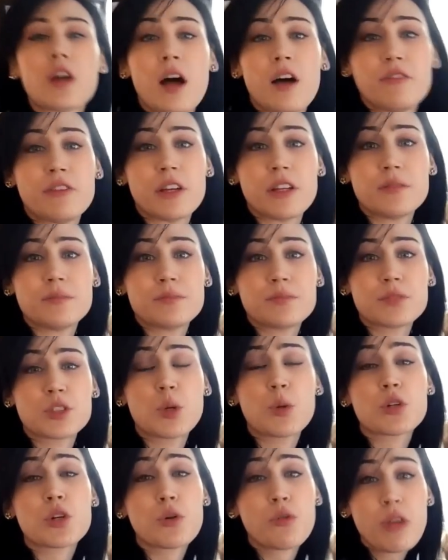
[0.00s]
oven.
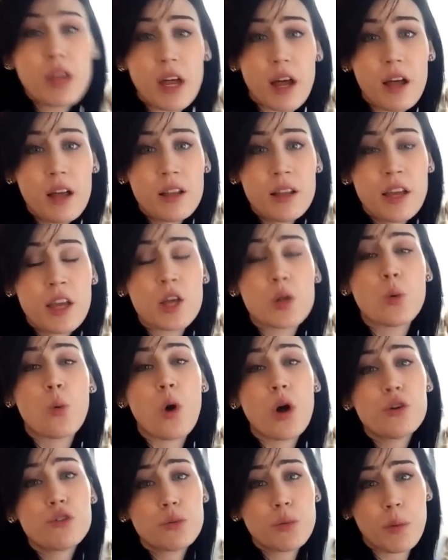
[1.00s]
So in Korea, in
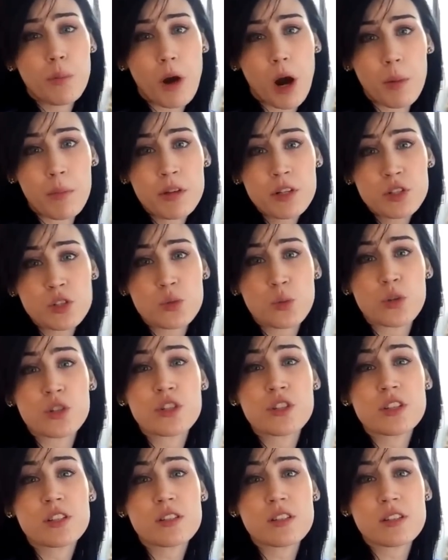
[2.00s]
1-room apartments, which
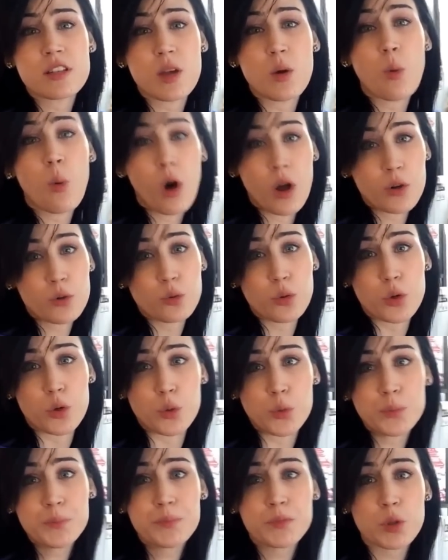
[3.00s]
this is a
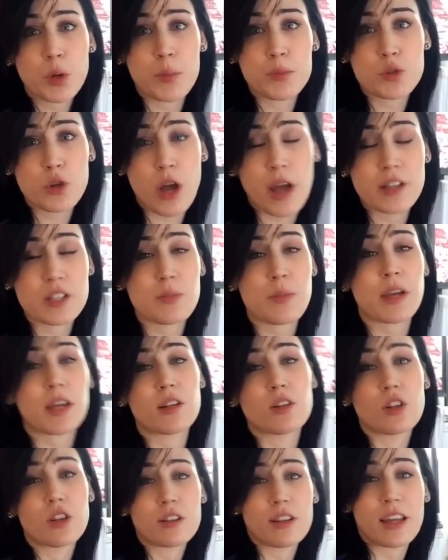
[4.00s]
1-room, though I'm trying to make it
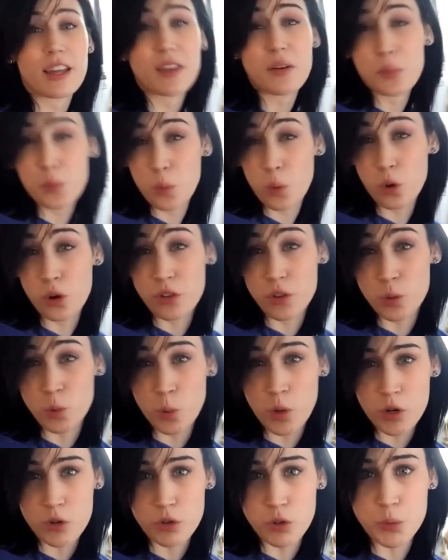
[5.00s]
look like more than
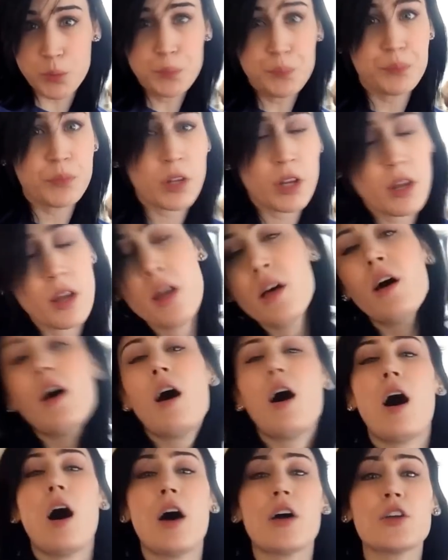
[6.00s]
1 room,
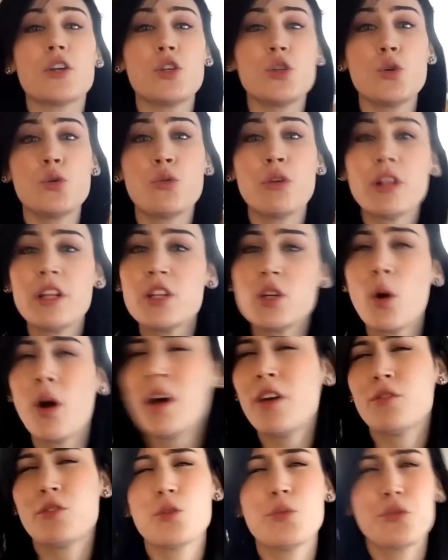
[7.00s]
you really don't
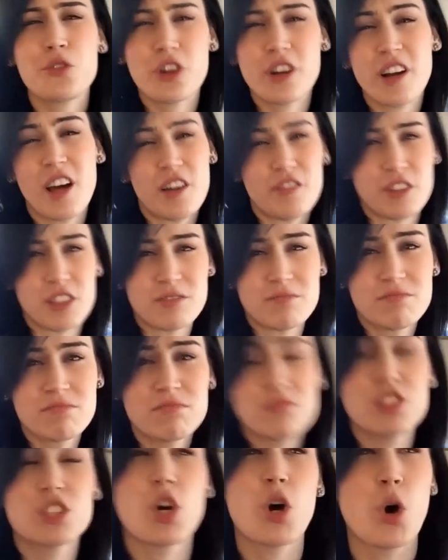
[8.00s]
have room for an oven.
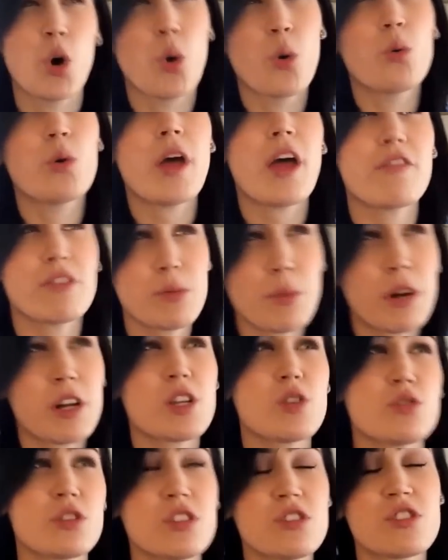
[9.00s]
So everybody
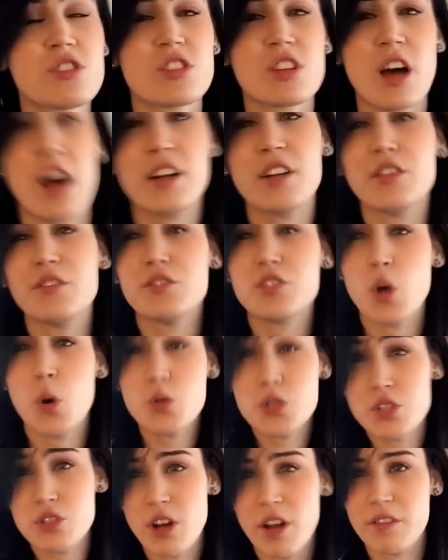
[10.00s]
uses just kind of
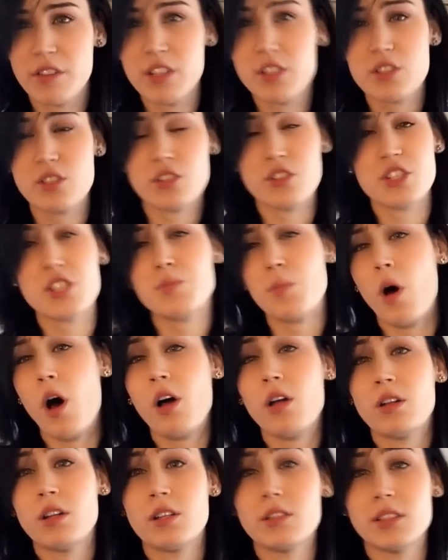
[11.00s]
toaster ovens or
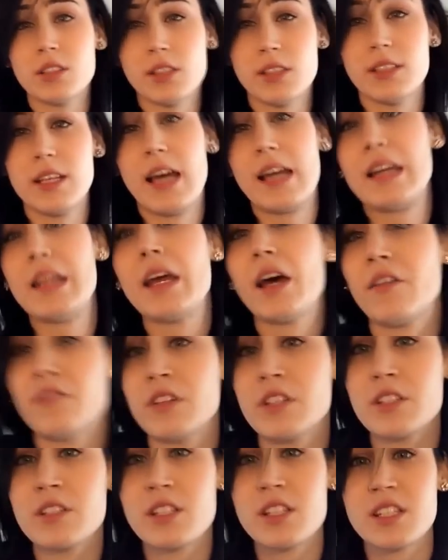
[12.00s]
small little tiny
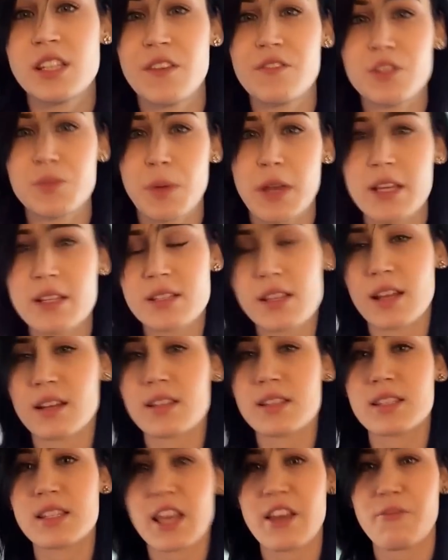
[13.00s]
ovens to save space and to
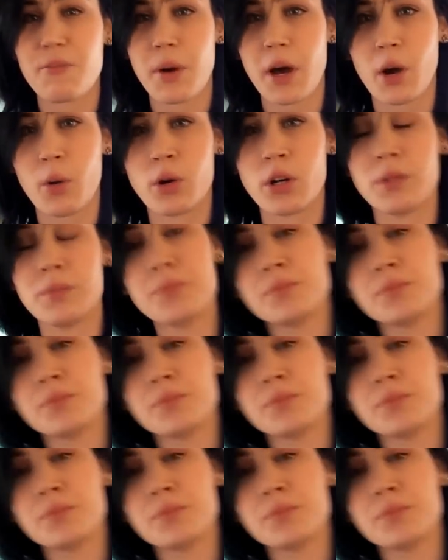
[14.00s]
save power.